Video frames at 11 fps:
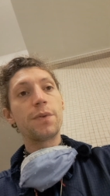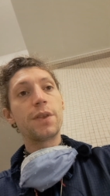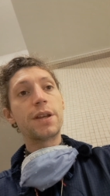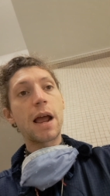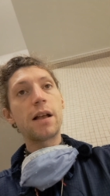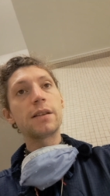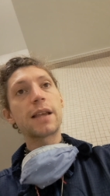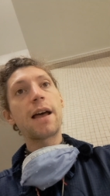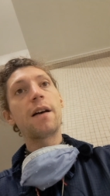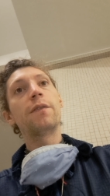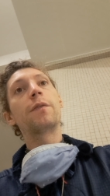the dials
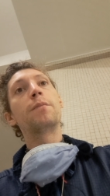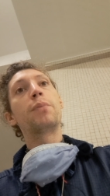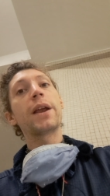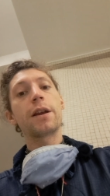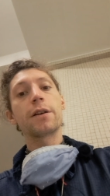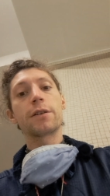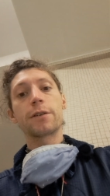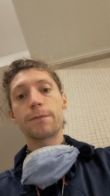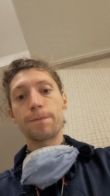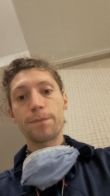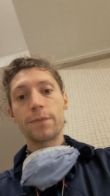have breakers,
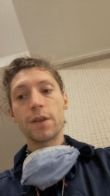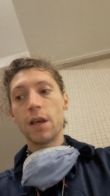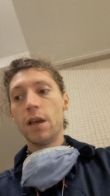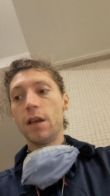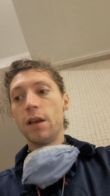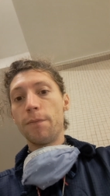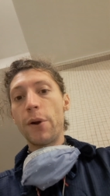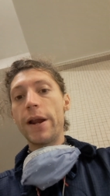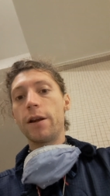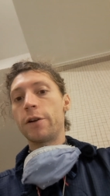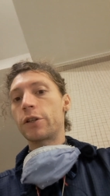
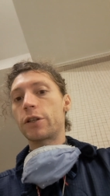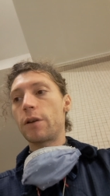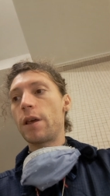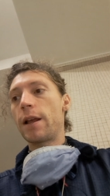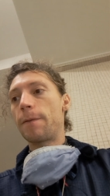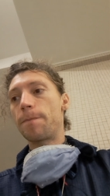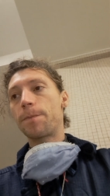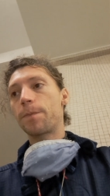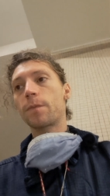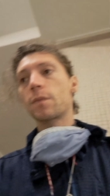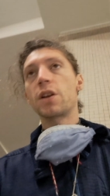so
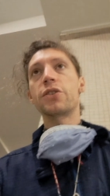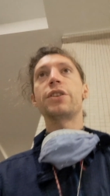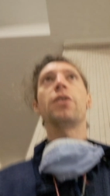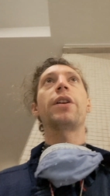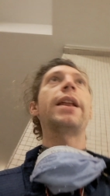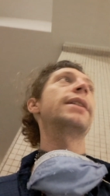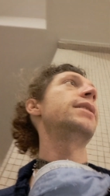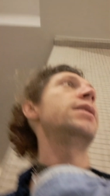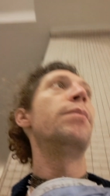they're still connected to